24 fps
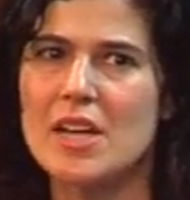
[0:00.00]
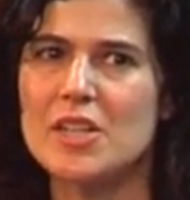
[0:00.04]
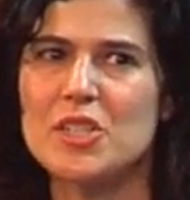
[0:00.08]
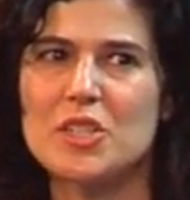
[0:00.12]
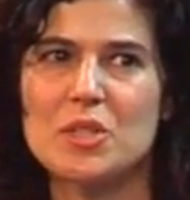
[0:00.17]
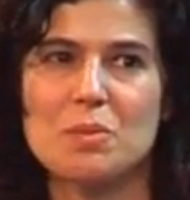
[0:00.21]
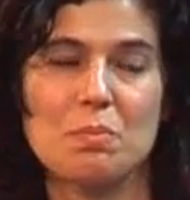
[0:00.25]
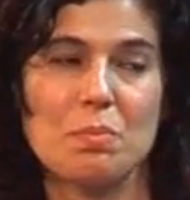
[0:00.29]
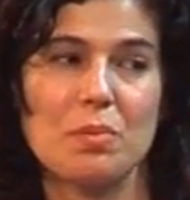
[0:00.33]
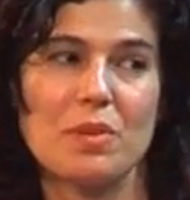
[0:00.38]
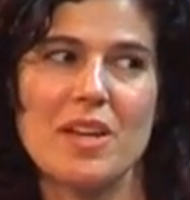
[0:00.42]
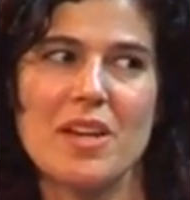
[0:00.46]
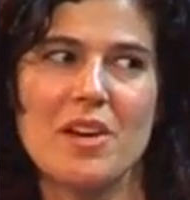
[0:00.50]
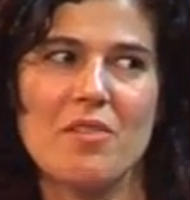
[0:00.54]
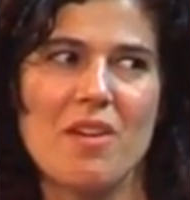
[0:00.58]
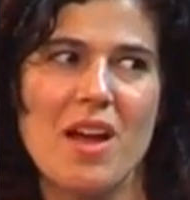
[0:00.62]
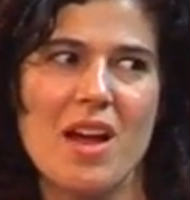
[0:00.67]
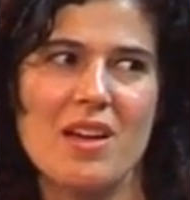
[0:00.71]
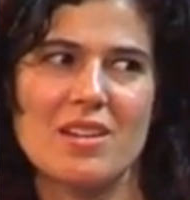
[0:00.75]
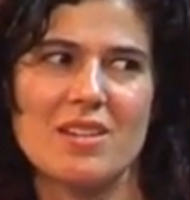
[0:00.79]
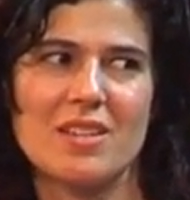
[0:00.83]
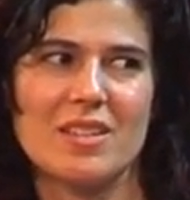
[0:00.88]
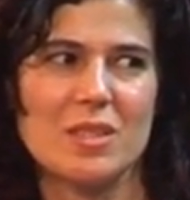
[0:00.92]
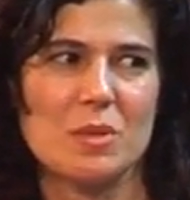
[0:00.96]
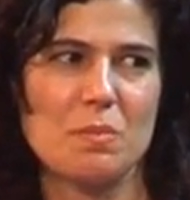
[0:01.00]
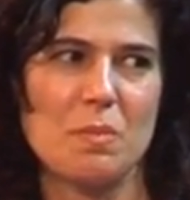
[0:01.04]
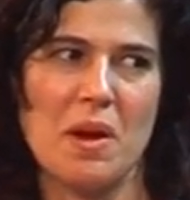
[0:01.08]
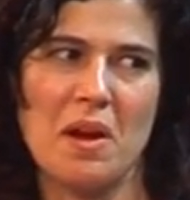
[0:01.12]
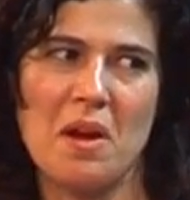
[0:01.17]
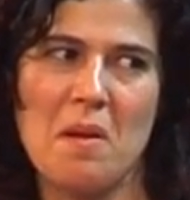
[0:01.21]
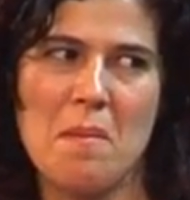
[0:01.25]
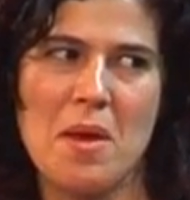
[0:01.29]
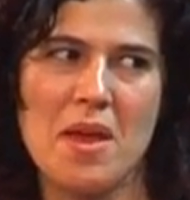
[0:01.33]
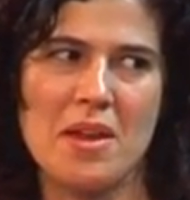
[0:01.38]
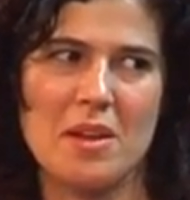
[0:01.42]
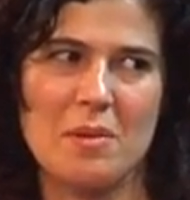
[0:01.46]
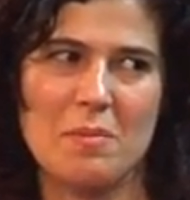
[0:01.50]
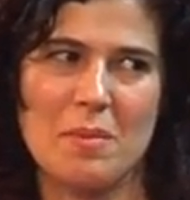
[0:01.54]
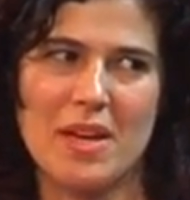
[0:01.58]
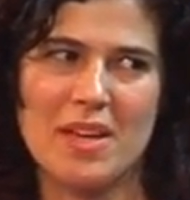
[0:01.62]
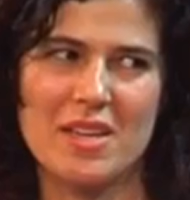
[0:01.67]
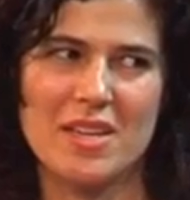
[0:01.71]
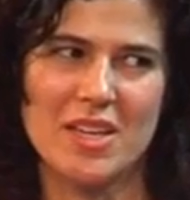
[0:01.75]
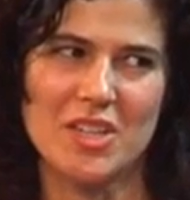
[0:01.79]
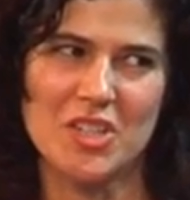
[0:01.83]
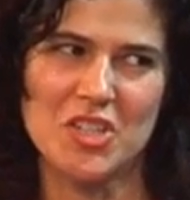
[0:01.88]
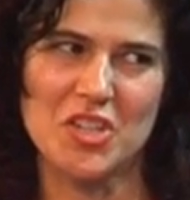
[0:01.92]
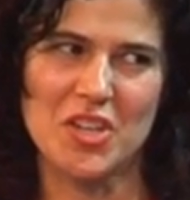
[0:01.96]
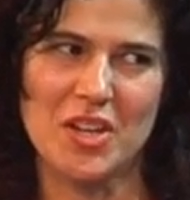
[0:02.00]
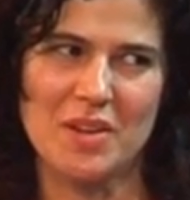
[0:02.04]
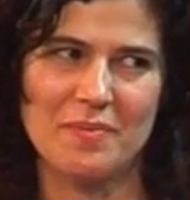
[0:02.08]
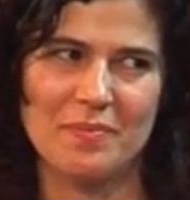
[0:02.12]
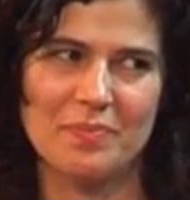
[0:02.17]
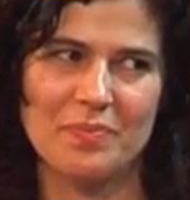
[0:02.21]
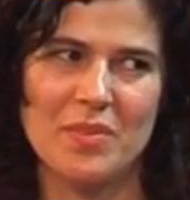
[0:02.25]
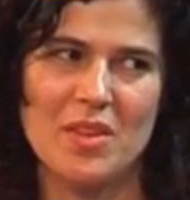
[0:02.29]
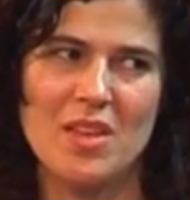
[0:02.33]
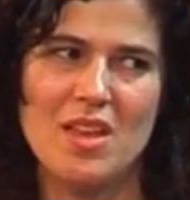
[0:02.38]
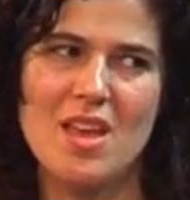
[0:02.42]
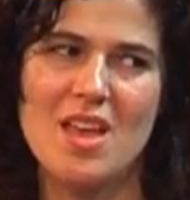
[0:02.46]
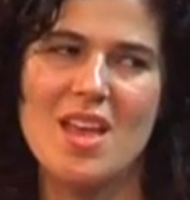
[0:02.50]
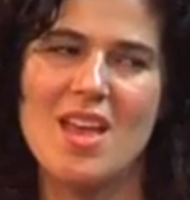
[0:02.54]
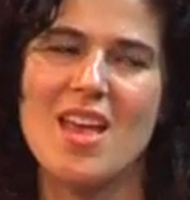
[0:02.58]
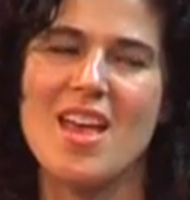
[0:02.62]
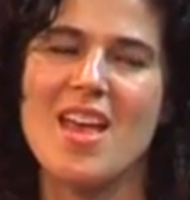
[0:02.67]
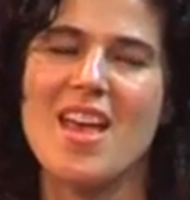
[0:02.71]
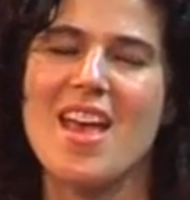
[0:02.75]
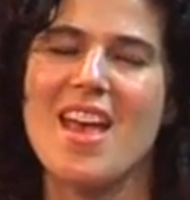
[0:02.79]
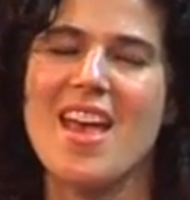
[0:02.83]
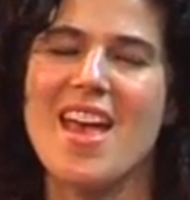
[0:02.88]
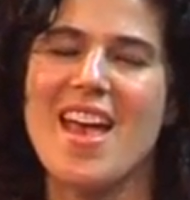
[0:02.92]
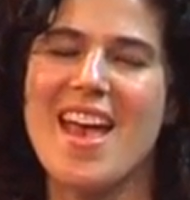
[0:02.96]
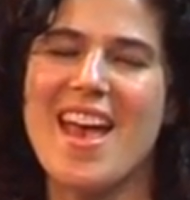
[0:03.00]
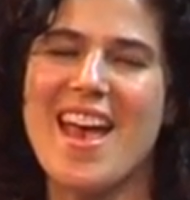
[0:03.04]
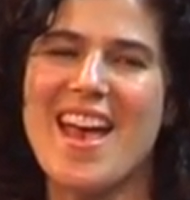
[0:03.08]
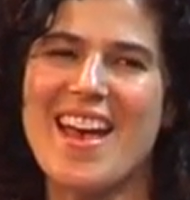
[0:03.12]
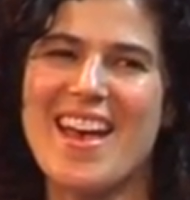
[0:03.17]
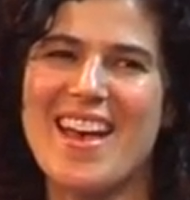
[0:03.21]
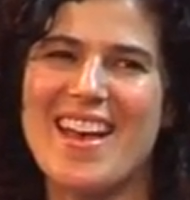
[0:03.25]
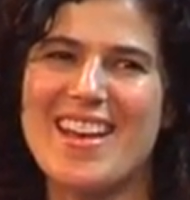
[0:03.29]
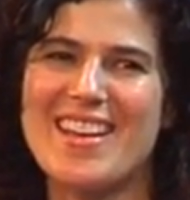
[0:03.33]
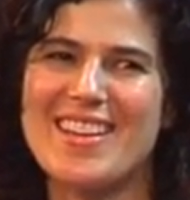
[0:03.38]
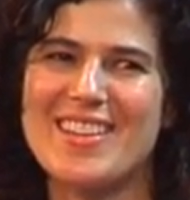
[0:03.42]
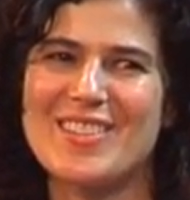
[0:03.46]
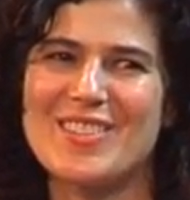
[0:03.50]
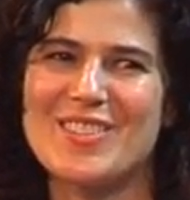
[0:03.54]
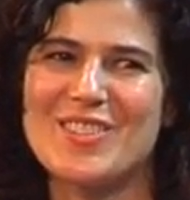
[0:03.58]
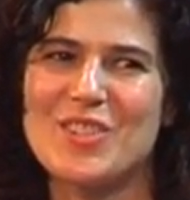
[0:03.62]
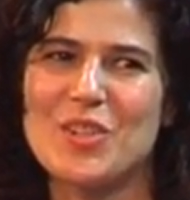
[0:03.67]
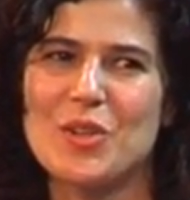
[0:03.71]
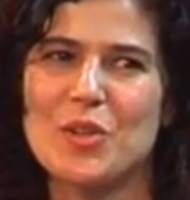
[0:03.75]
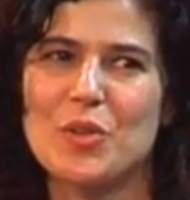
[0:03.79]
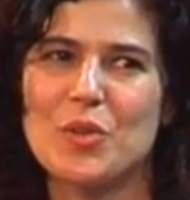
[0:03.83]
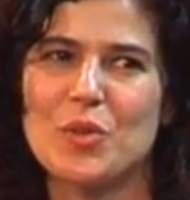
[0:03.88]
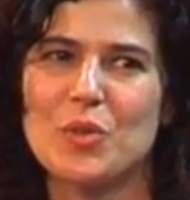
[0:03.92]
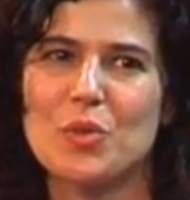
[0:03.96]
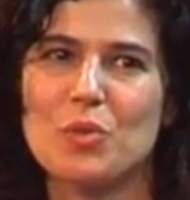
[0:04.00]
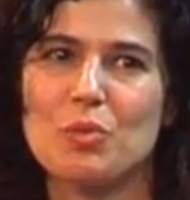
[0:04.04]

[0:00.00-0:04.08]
and just play around and experiment in my kitchen. And so